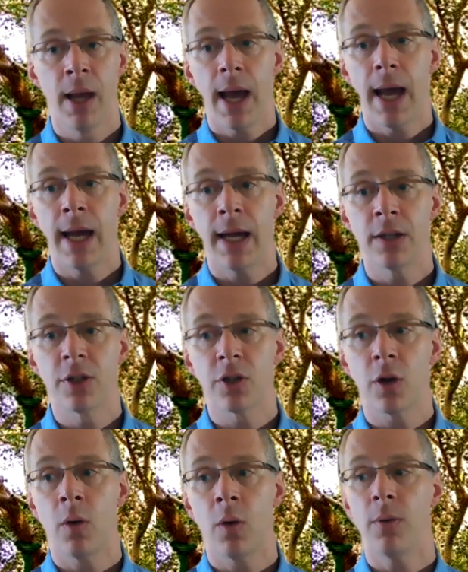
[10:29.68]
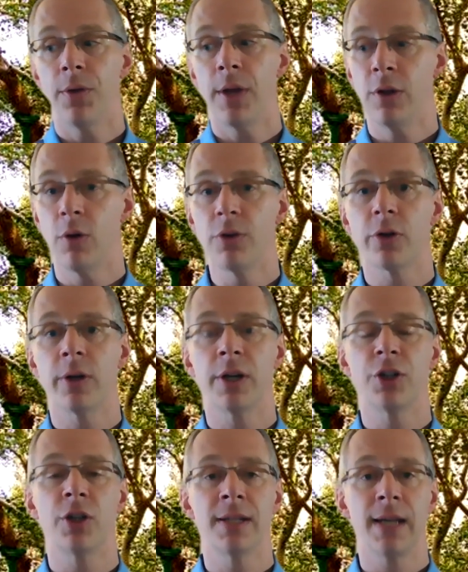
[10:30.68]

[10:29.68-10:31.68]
And so in those traditions,